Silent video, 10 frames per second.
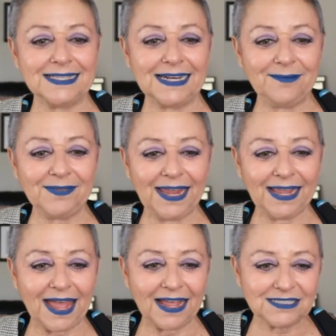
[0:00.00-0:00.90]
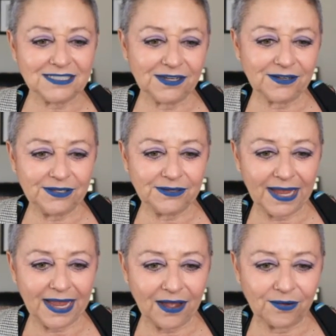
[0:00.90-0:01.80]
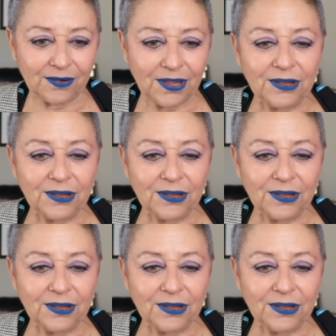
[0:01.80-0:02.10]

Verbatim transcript: and I'm like I'll show you how